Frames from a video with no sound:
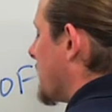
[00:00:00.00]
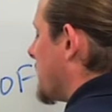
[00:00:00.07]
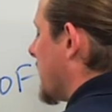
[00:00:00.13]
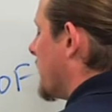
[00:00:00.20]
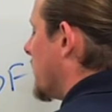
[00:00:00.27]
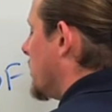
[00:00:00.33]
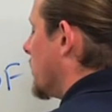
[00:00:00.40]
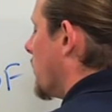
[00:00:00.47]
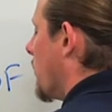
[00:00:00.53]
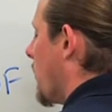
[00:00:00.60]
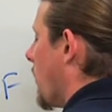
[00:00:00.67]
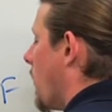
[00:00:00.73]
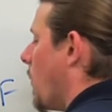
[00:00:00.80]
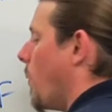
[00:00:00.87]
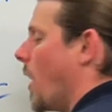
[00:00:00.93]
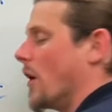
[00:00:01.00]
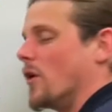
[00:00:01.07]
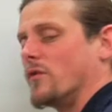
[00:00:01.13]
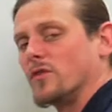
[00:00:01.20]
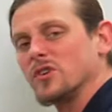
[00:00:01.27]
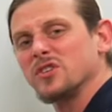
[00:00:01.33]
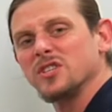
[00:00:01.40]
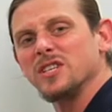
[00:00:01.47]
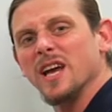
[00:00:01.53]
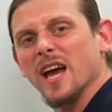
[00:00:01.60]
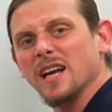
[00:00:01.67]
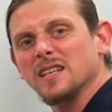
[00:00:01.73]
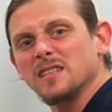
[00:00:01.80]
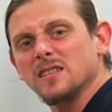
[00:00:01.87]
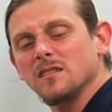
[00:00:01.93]
up giving you one over
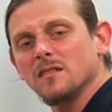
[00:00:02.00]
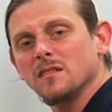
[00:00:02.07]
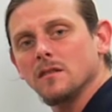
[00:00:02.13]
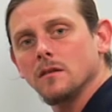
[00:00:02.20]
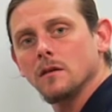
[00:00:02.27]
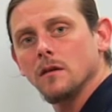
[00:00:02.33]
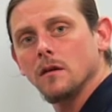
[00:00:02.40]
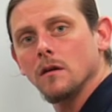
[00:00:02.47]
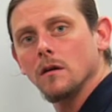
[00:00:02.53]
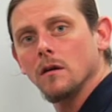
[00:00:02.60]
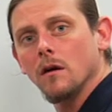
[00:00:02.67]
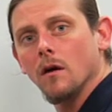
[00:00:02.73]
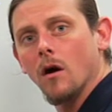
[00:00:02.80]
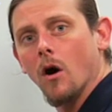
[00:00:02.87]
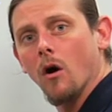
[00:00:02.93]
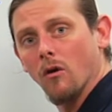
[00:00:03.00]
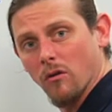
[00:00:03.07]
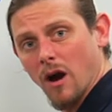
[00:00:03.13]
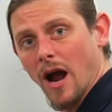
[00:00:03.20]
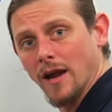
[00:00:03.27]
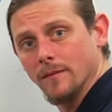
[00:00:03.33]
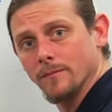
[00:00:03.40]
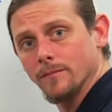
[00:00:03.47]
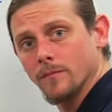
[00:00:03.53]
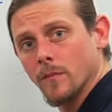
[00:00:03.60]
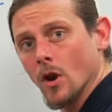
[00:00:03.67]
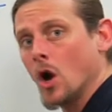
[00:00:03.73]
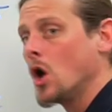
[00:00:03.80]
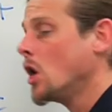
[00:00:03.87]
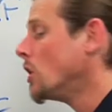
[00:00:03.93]
six. All right,
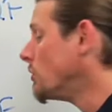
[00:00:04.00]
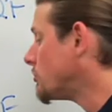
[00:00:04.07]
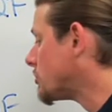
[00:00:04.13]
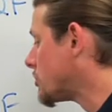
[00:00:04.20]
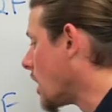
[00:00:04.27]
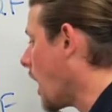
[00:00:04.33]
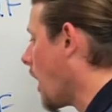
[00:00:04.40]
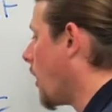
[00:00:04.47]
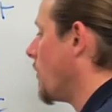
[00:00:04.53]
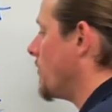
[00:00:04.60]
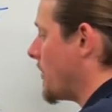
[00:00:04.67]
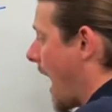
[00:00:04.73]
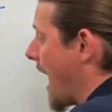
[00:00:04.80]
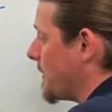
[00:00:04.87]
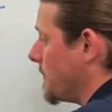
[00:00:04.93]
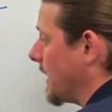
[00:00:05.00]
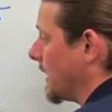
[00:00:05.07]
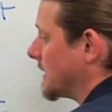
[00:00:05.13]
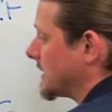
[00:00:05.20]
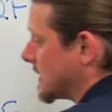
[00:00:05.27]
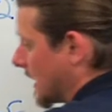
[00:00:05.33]
so that means